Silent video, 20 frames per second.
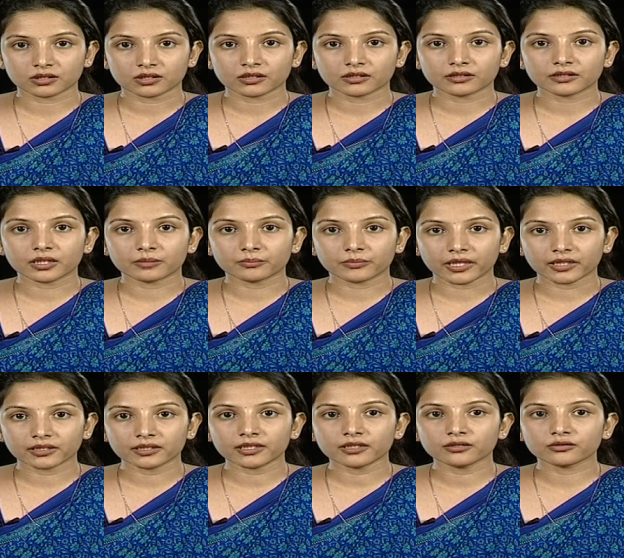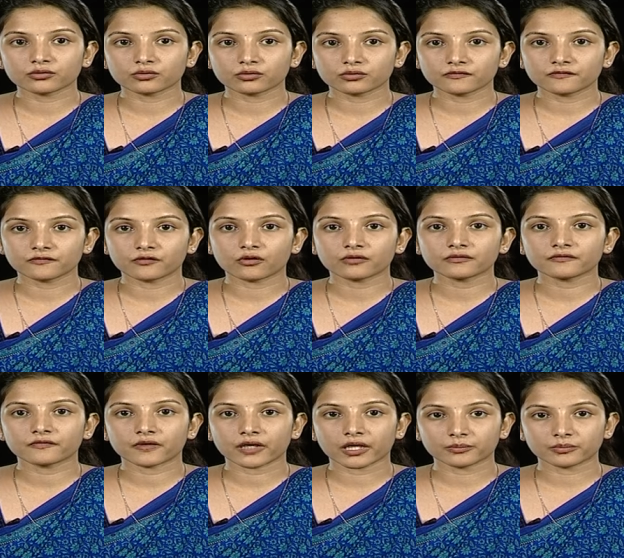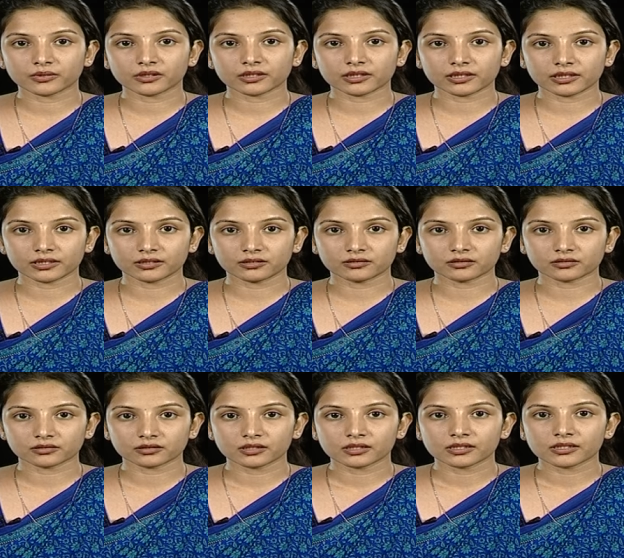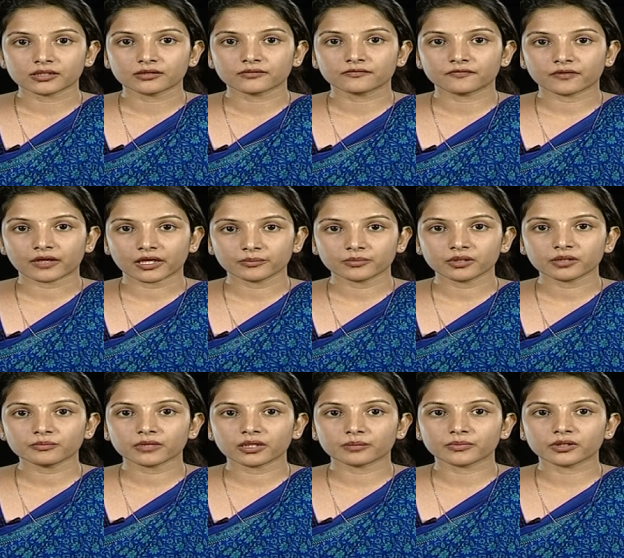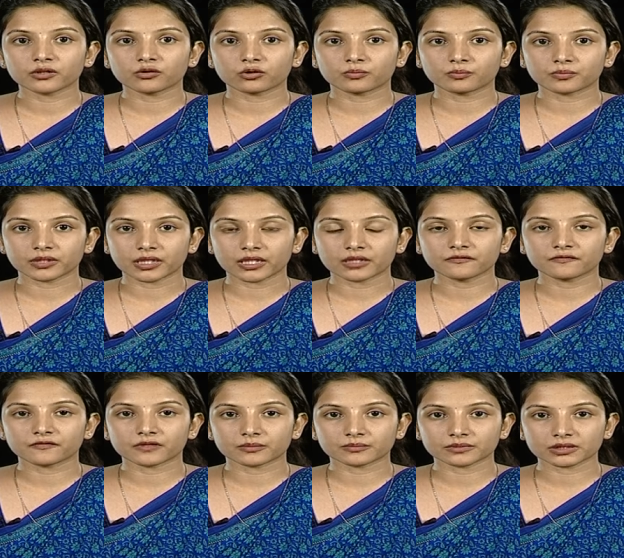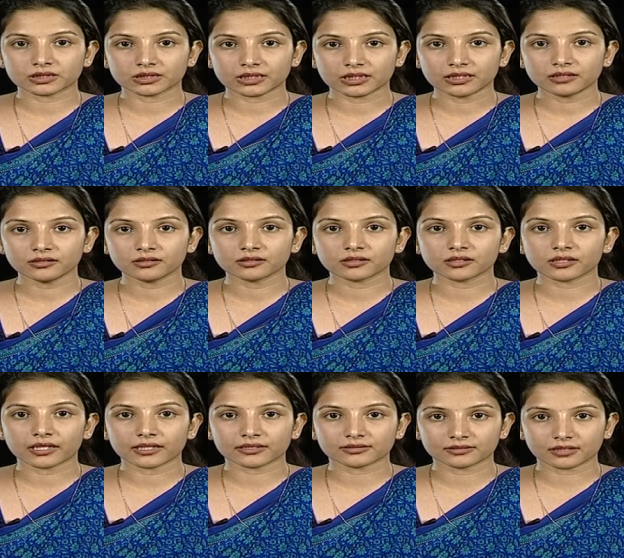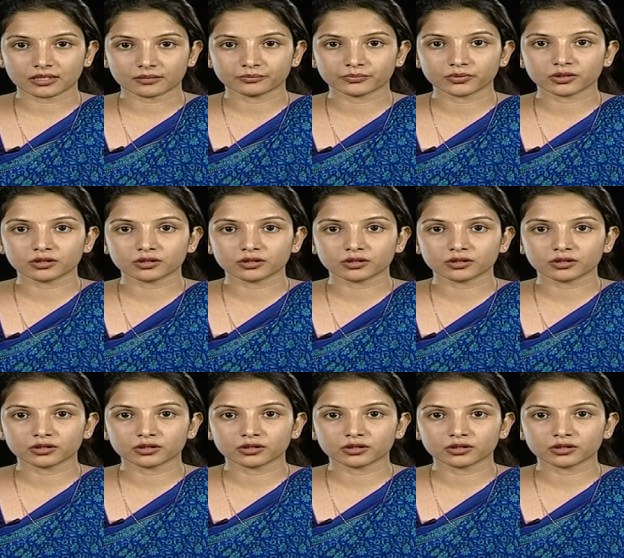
they are mainly grown for fiber yield. Fiber may be obtained from seed, example